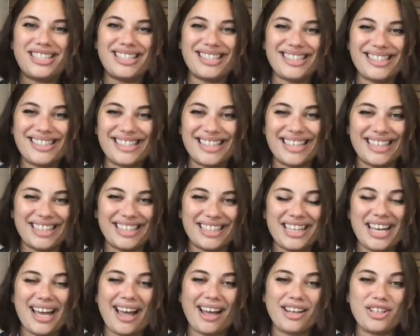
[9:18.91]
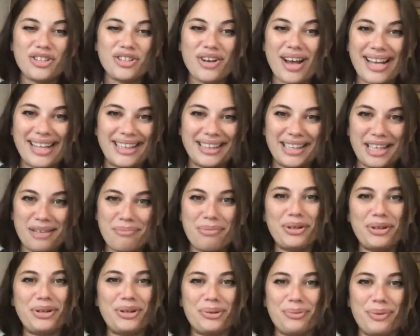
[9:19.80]
to see and try and
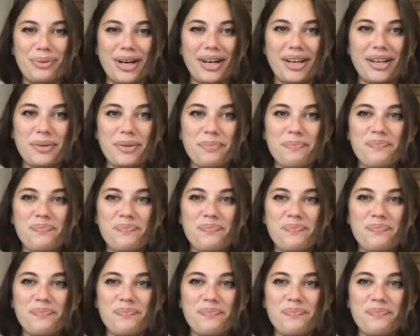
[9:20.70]
label your work.